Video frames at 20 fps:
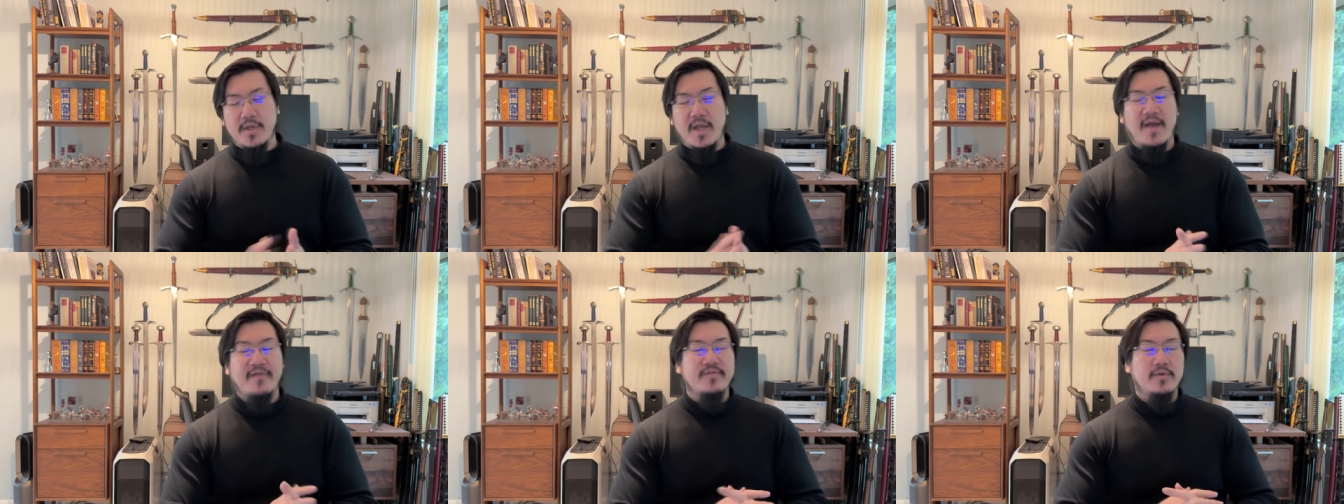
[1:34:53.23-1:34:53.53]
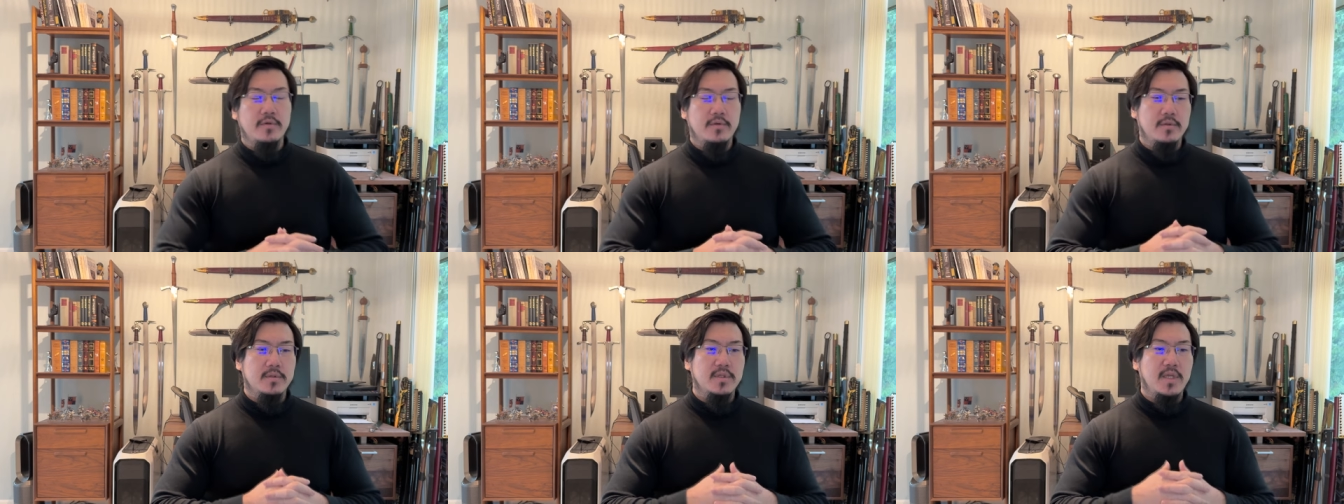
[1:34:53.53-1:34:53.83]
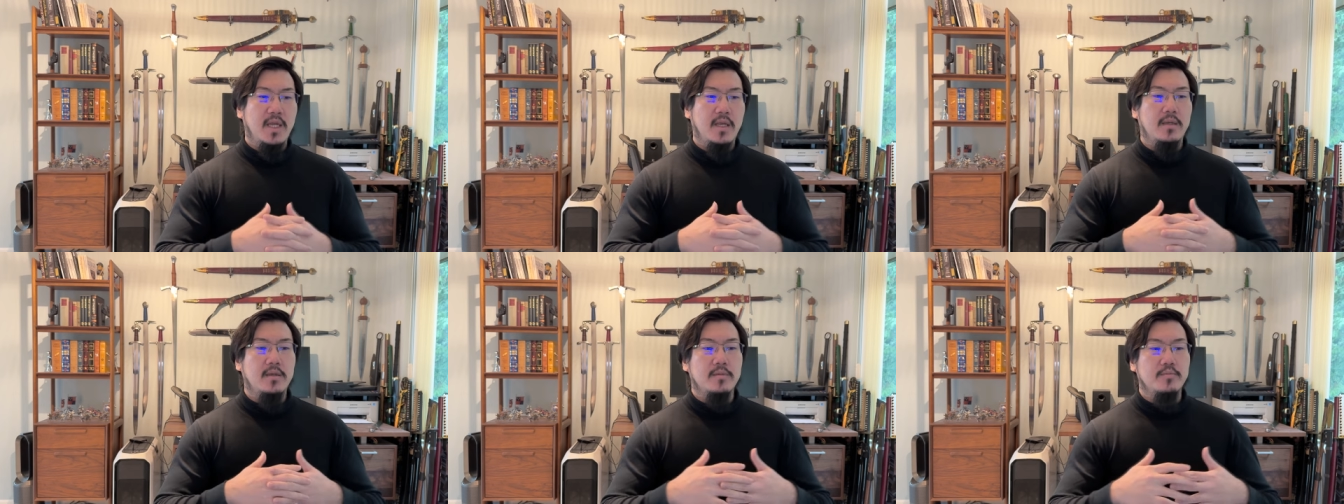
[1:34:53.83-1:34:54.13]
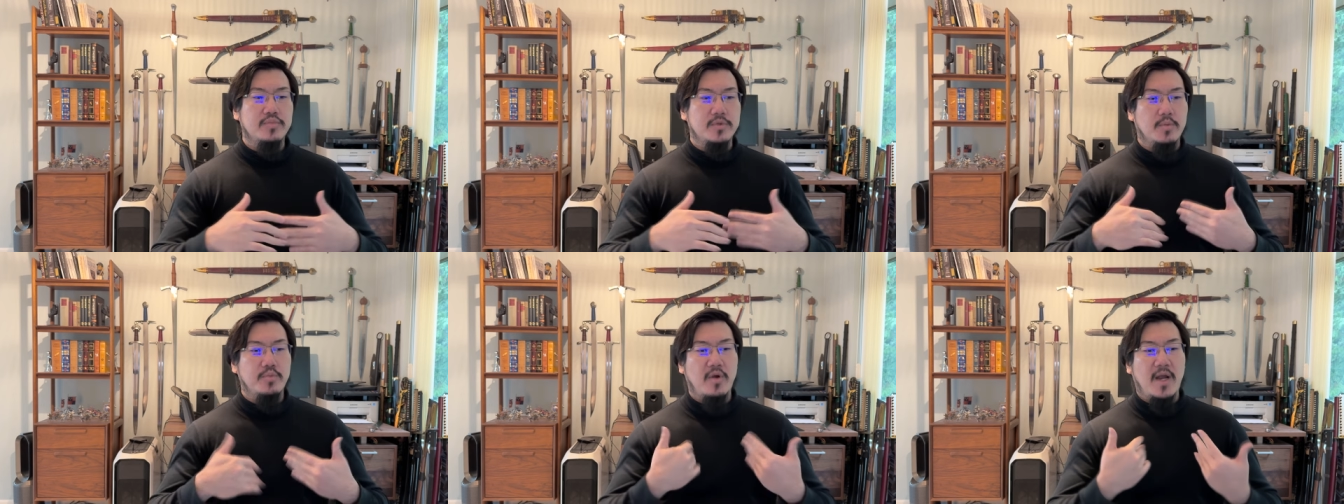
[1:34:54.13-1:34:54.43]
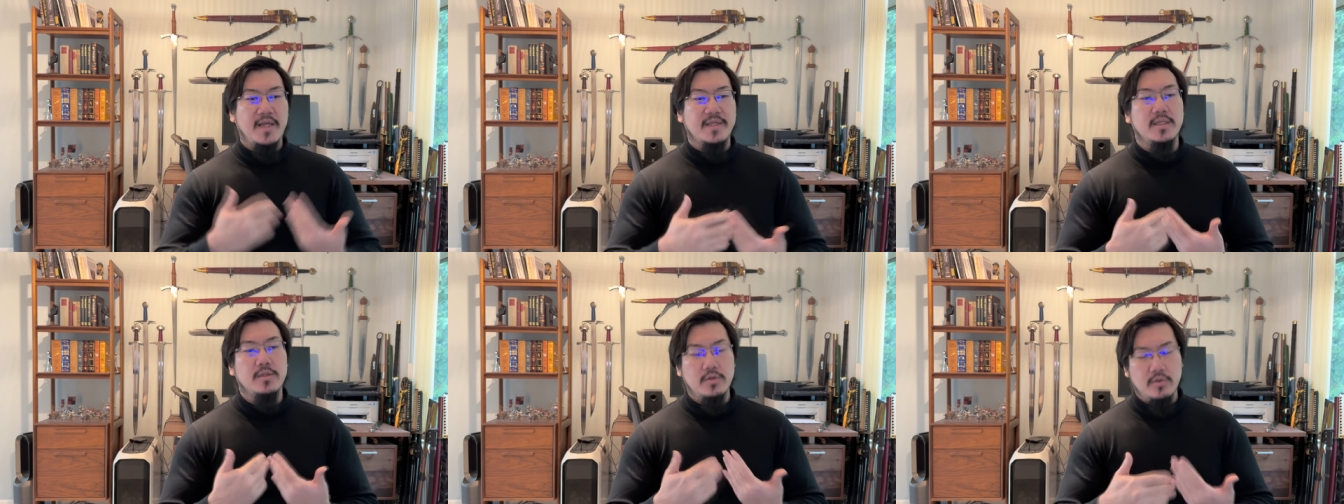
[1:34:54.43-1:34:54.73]
You have to take the
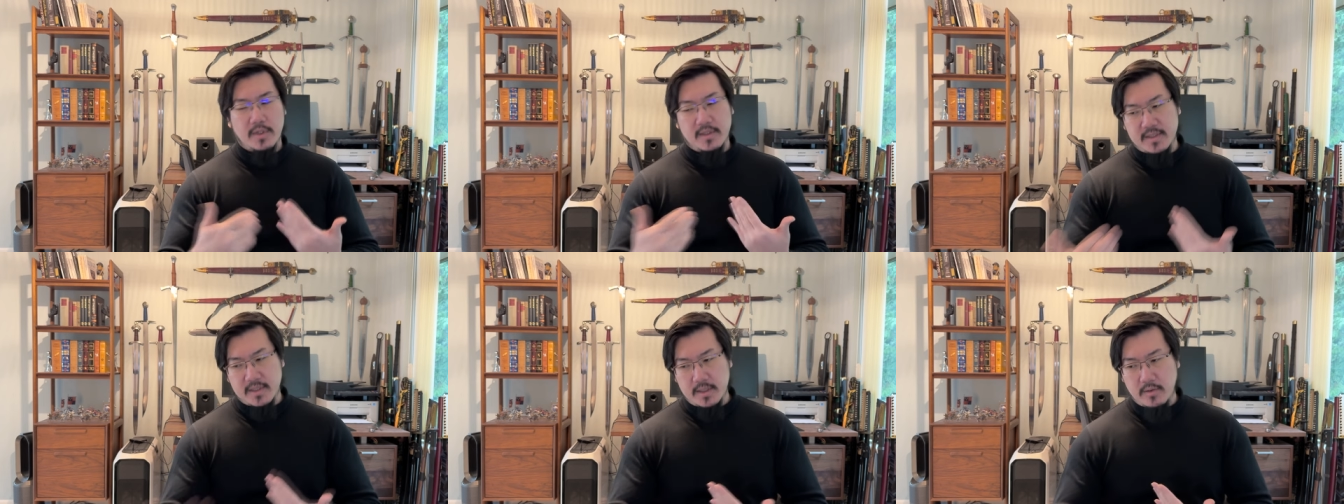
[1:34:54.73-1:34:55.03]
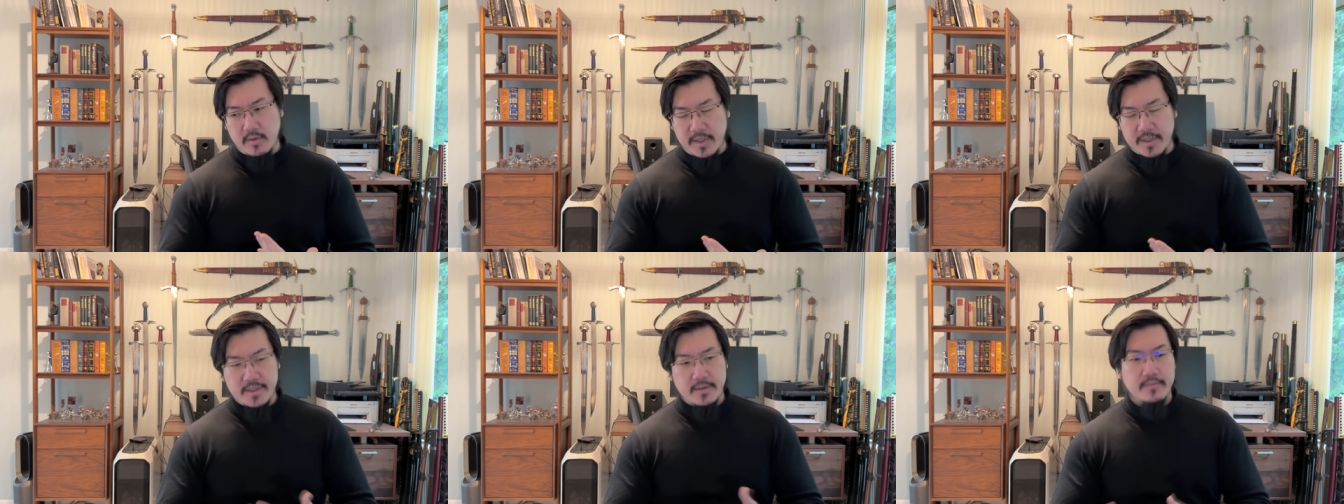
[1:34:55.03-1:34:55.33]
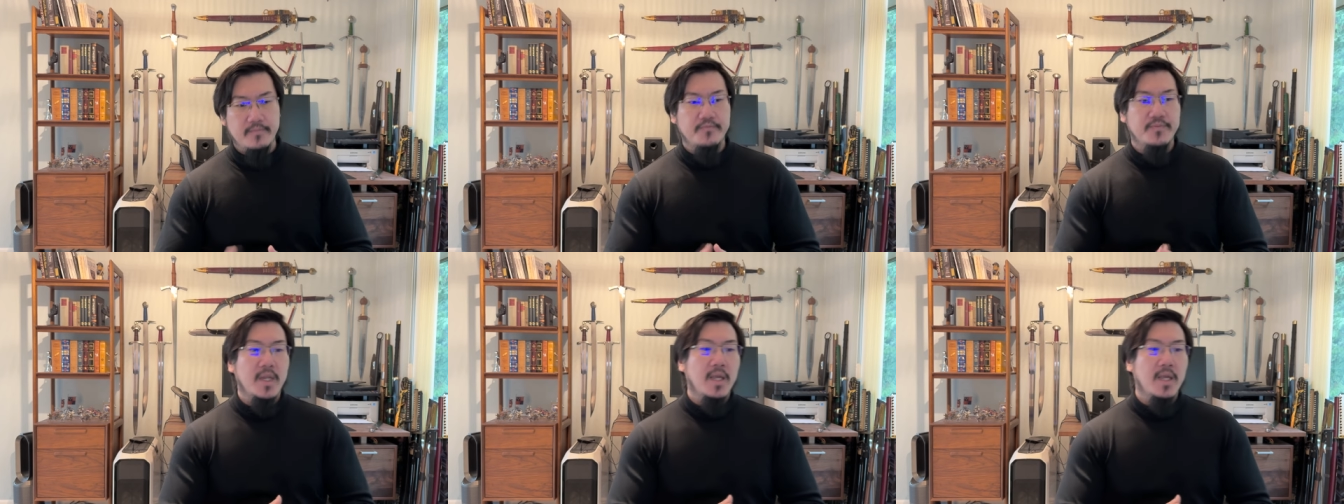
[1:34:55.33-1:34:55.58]
price into consideration.